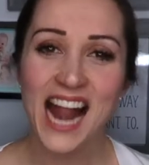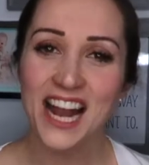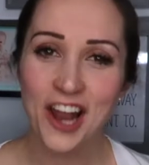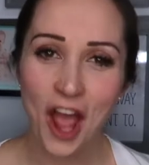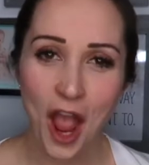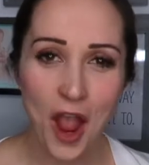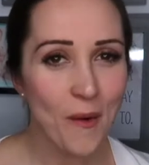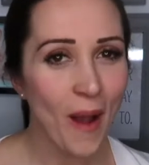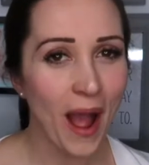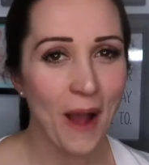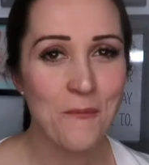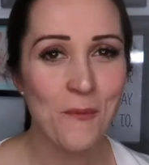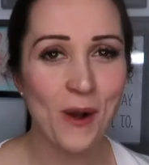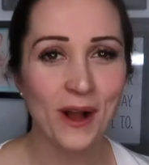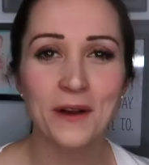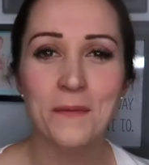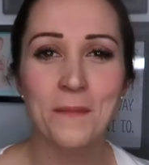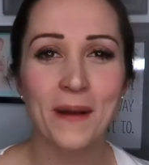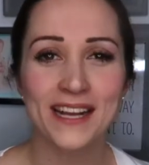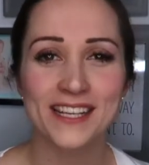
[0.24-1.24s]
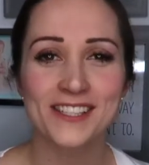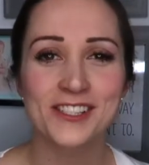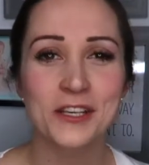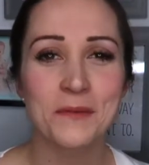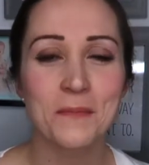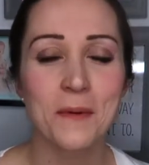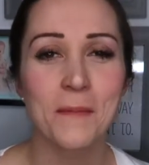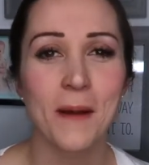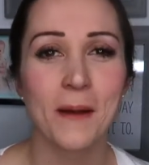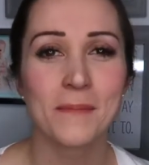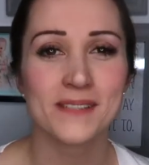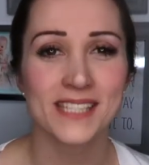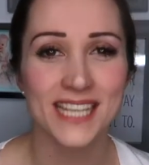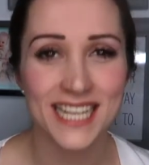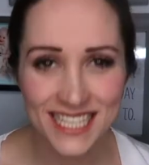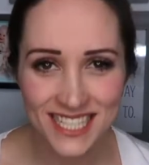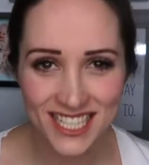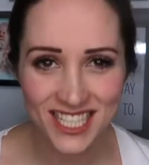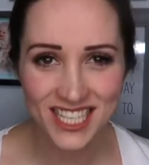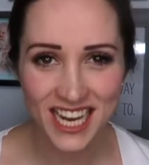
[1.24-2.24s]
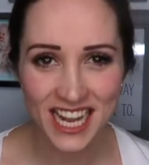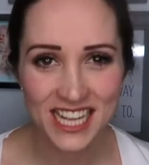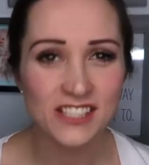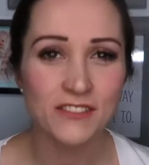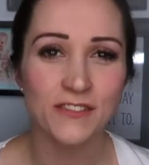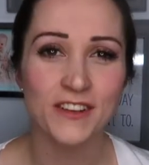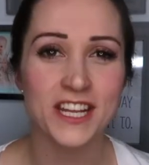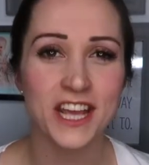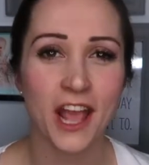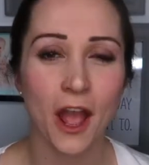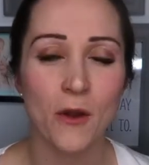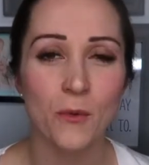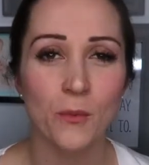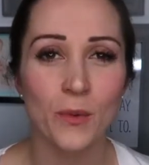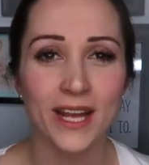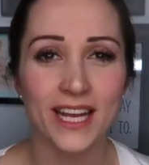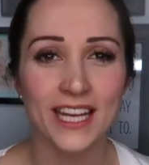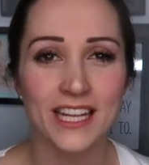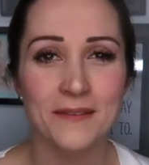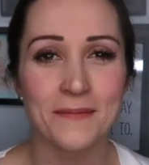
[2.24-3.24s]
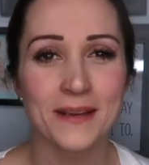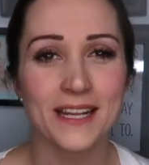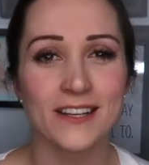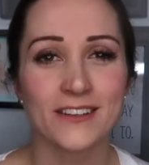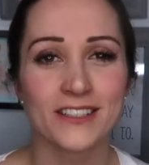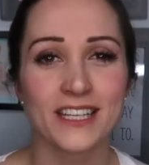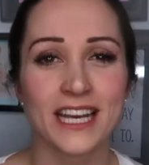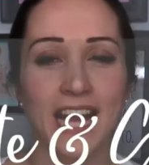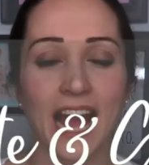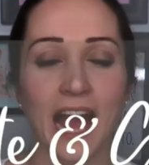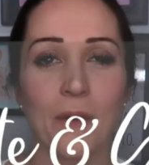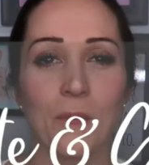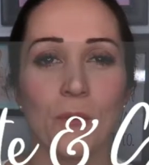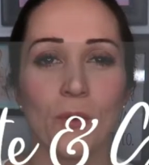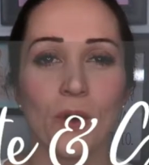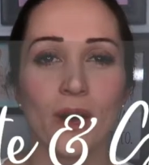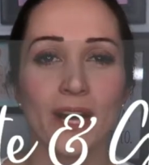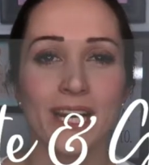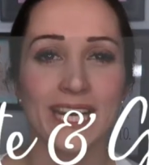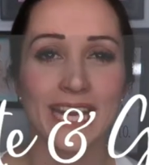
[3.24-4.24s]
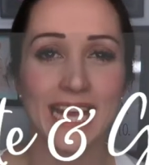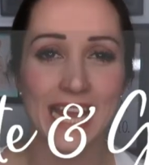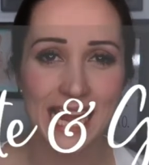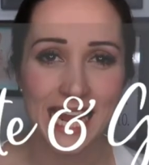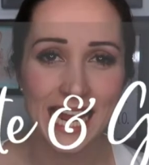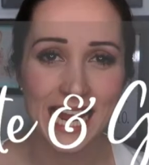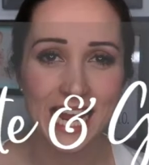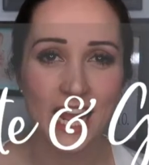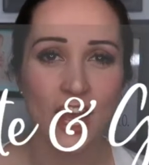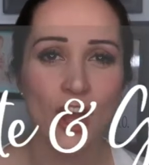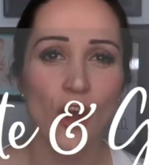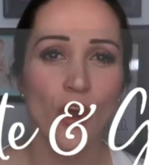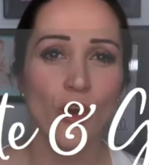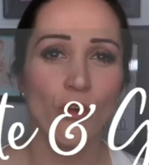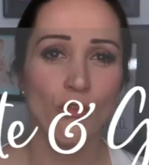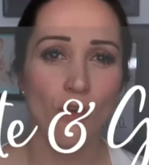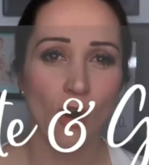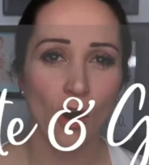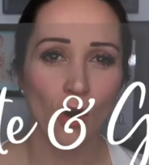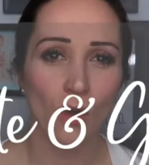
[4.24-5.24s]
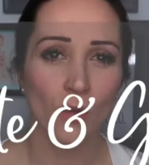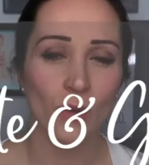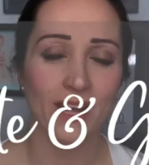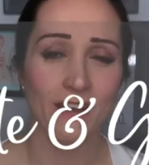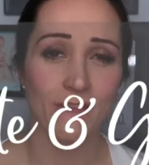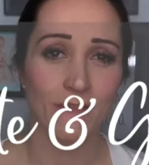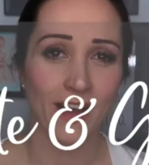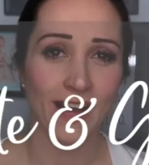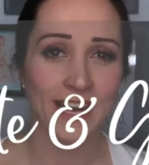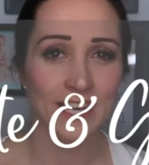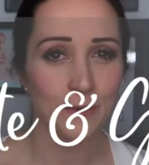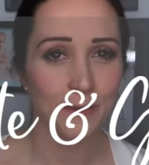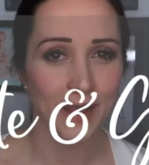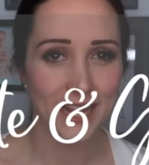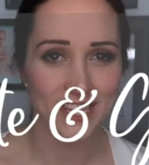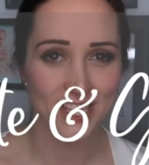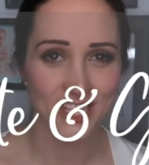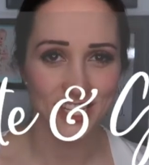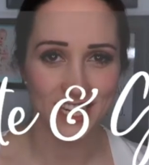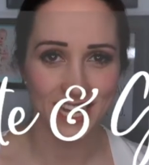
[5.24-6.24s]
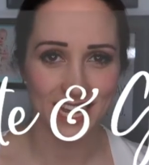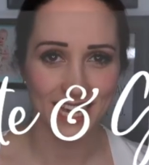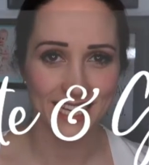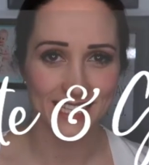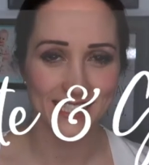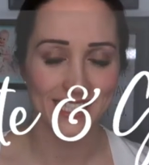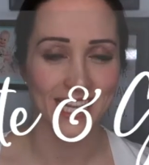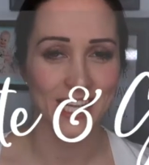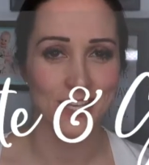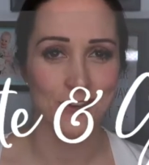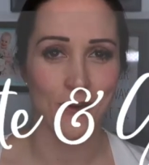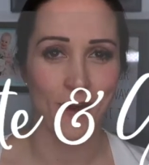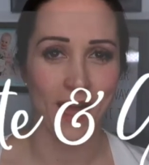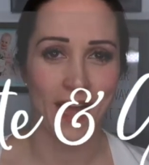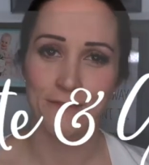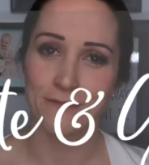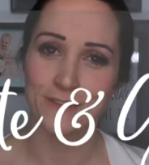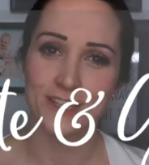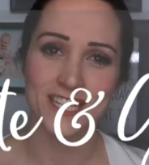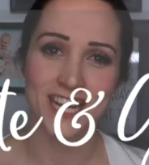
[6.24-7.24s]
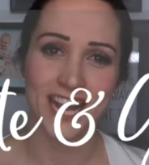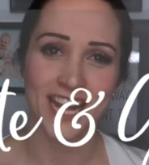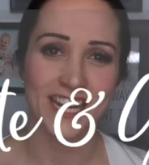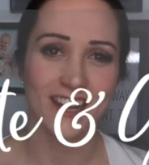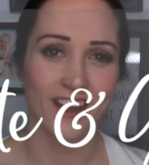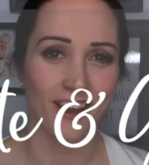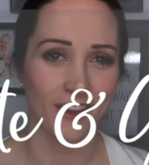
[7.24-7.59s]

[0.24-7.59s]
Hello and welcome back, Supermums. In today's video, we're going to be looking at what a key role evaluation is in your everyday